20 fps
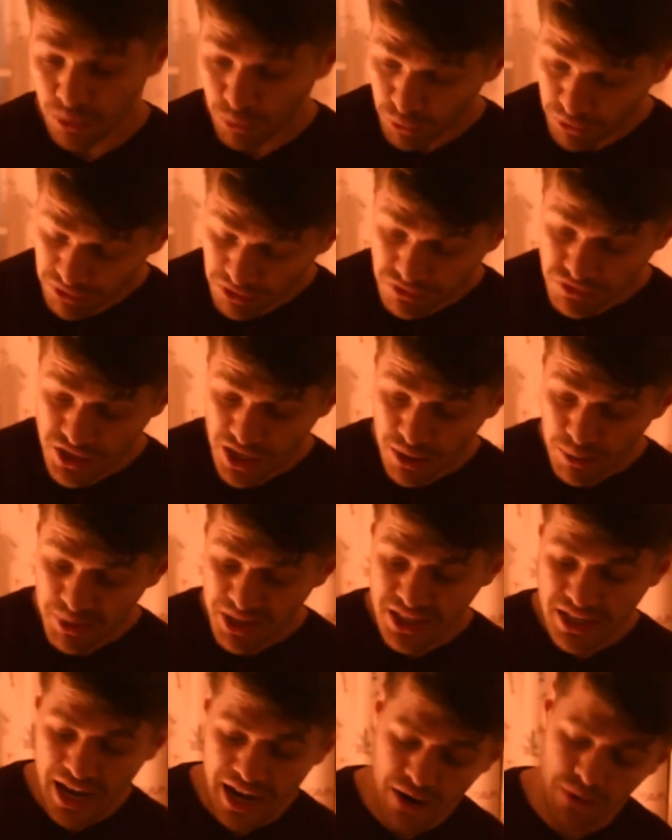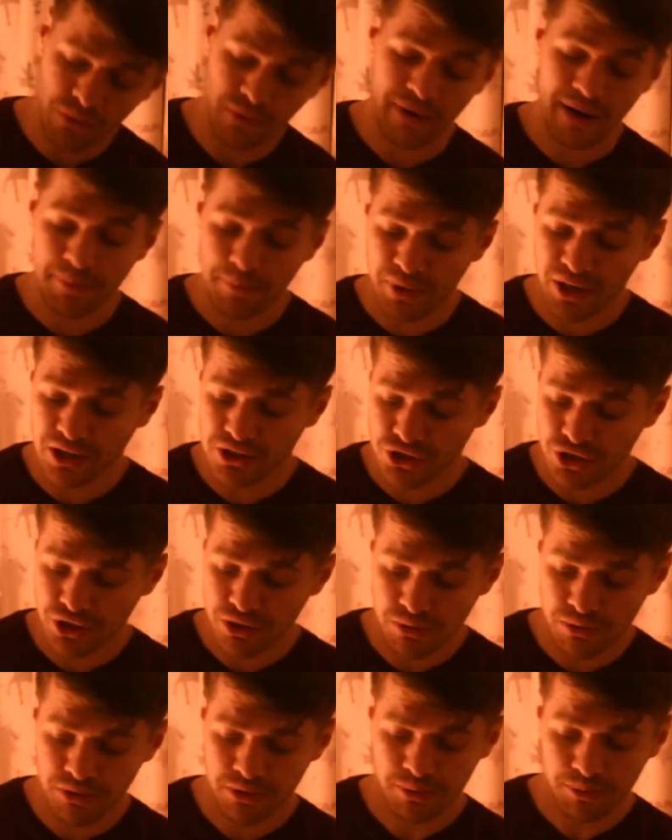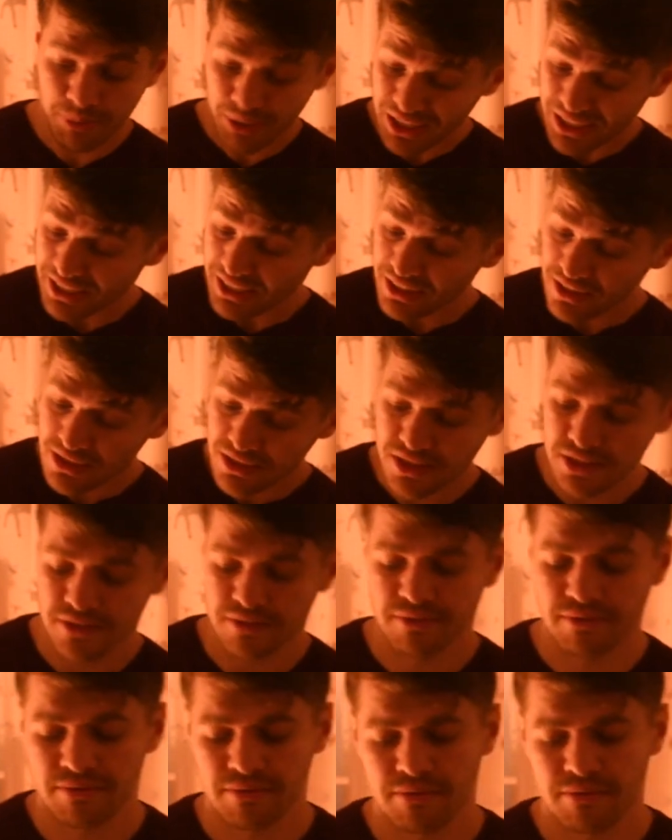"Will you tell me now, Grandpa Joe, please?"